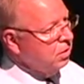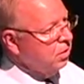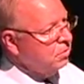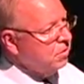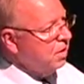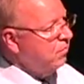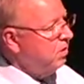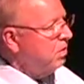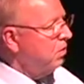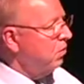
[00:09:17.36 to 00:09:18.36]

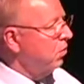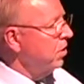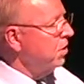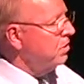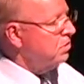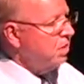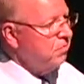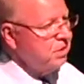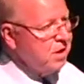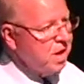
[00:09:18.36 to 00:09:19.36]
73,
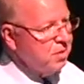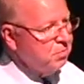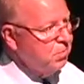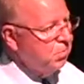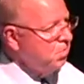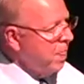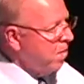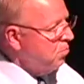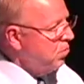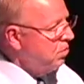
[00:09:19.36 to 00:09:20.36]
78
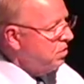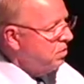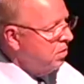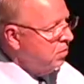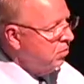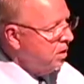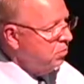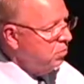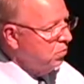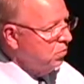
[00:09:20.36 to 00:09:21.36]
million baby
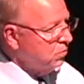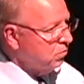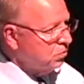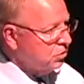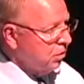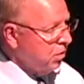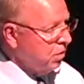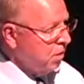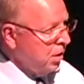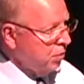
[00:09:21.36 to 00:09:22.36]
boomers, whichever
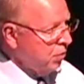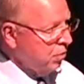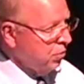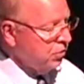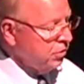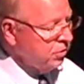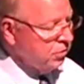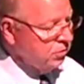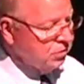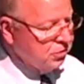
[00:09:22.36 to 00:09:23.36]
number you
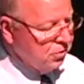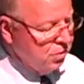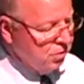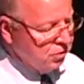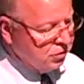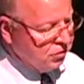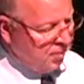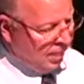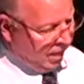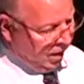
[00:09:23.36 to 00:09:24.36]
choose to use,
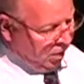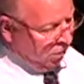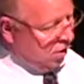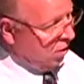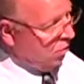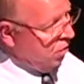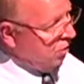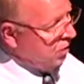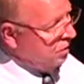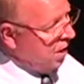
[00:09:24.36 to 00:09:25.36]
we are going to
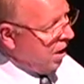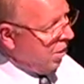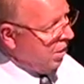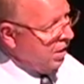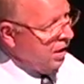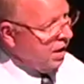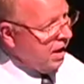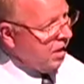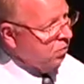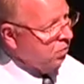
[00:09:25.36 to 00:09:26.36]
retire,
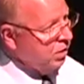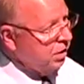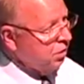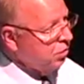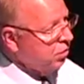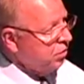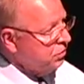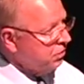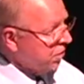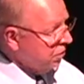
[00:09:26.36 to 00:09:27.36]
and we are going to
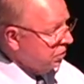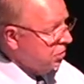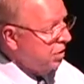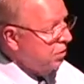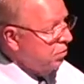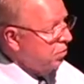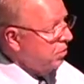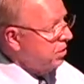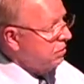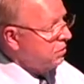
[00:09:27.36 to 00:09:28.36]
continue to
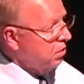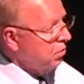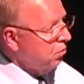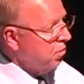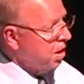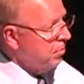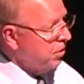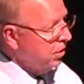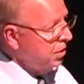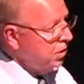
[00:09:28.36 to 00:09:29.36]
be a center of
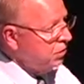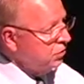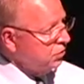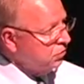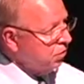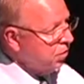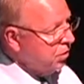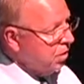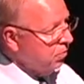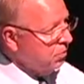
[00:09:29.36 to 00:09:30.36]
gravity,
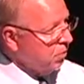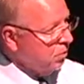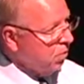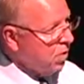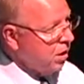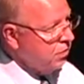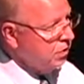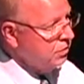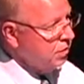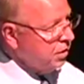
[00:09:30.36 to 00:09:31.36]
distorting everything around
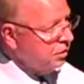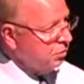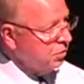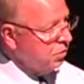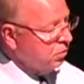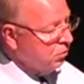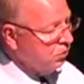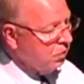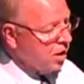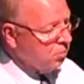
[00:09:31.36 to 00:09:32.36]
us as we go
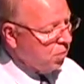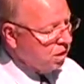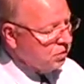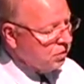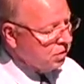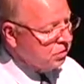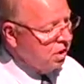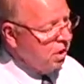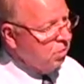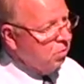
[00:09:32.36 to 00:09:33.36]
through that process.
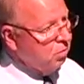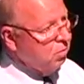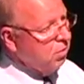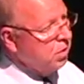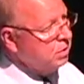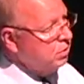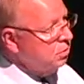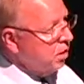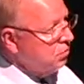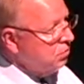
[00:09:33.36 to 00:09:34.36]
What we want to
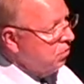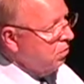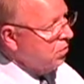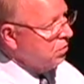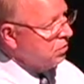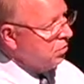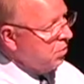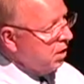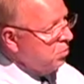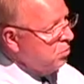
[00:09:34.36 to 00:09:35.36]
make sure is the
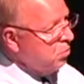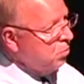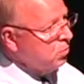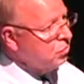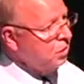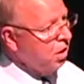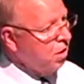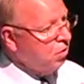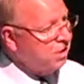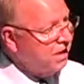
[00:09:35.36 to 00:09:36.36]
baby boomers
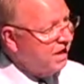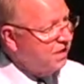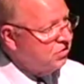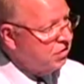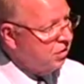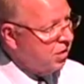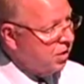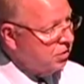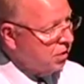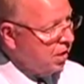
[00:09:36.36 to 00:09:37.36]
are engaged in the
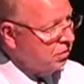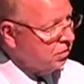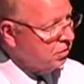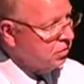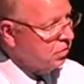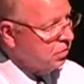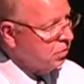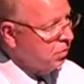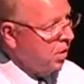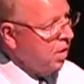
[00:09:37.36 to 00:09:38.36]
educational
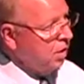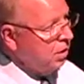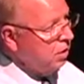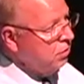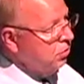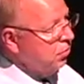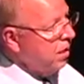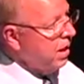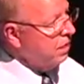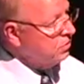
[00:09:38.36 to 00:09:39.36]
system, either
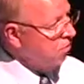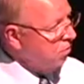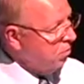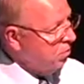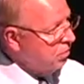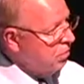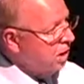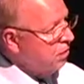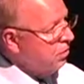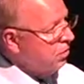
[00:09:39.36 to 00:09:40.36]
as our career and
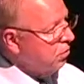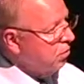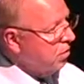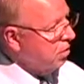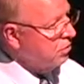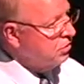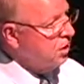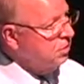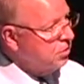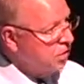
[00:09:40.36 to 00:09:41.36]
technical and our
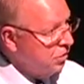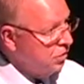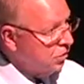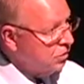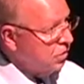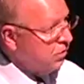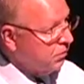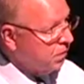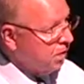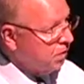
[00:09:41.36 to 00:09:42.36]
STEM teachers, if
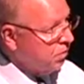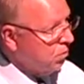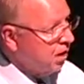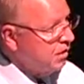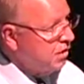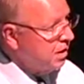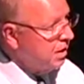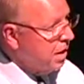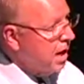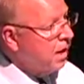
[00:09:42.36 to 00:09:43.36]
they got the right
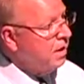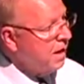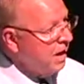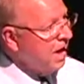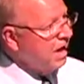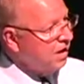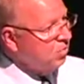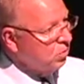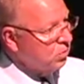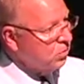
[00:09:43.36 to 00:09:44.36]
DNA,
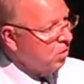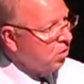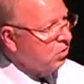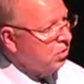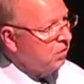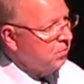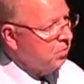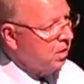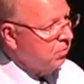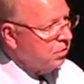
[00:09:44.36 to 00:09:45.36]
and we're smart enough to
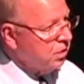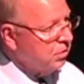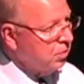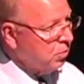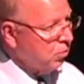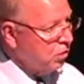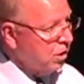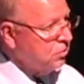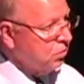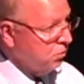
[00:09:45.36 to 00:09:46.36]
be able to get them
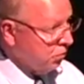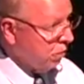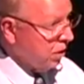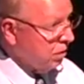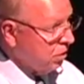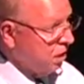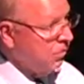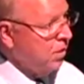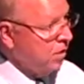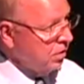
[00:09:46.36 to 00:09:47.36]
credentialed quick
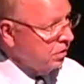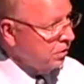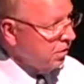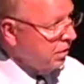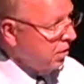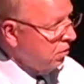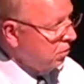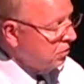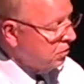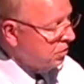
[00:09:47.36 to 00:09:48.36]
enough so that they don't
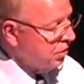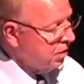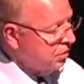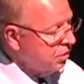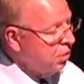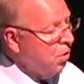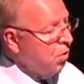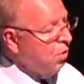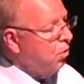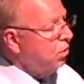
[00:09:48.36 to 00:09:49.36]
lose attention,
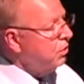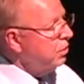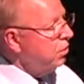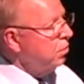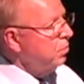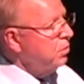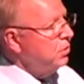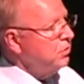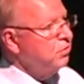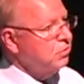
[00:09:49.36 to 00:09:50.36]
or they're going to be
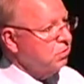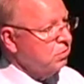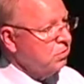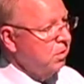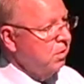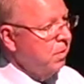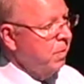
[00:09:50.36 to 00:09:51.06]
users.